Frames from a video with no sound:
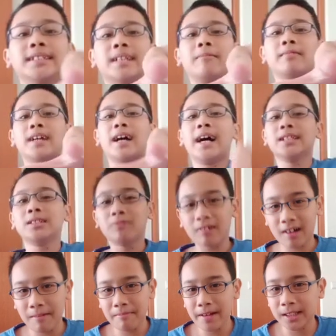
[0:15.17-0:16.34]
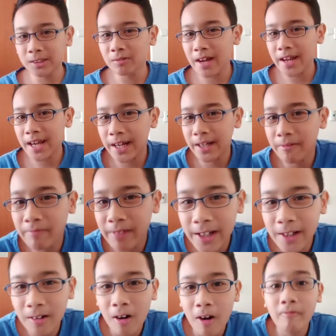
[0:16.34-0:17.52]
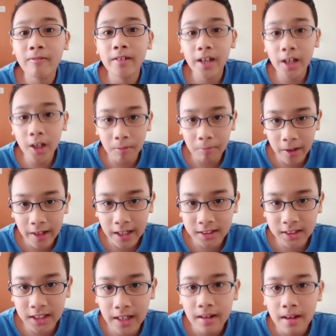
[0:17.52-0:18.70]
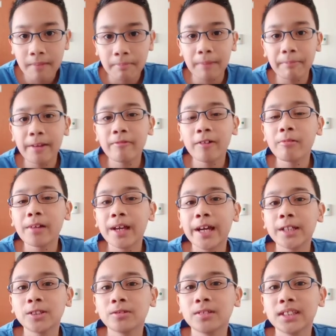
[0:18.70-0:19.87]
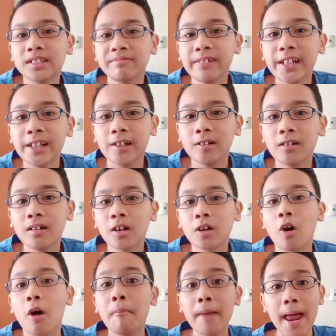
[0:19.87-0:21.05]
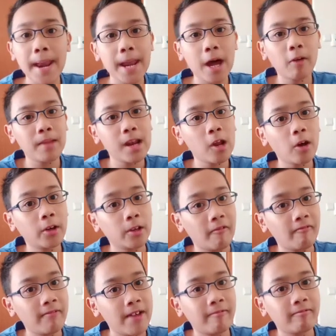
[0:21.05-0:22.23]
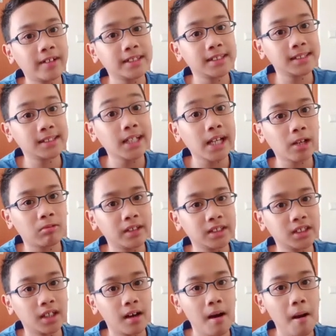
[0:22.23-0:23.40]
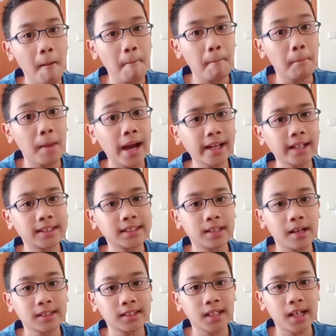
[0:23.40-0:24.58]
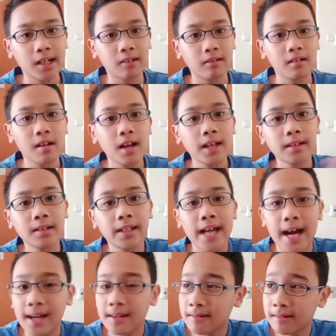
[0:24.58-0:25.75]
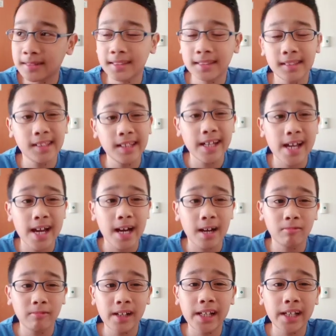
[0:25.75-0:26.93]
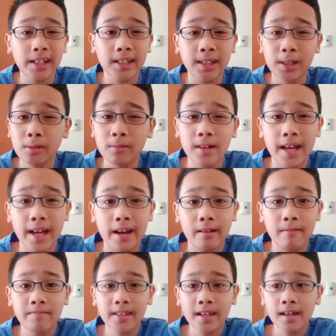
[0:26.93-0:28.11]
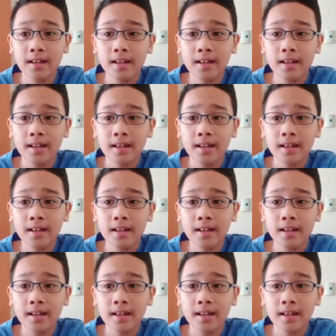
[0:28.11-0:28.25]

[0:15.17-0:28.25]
is up, guys? Welcome back to another video of Eagle Production. But before we get into this video, comment down below your favorite sea creature. Mine is the turtle. Yeah, cause they are really cute and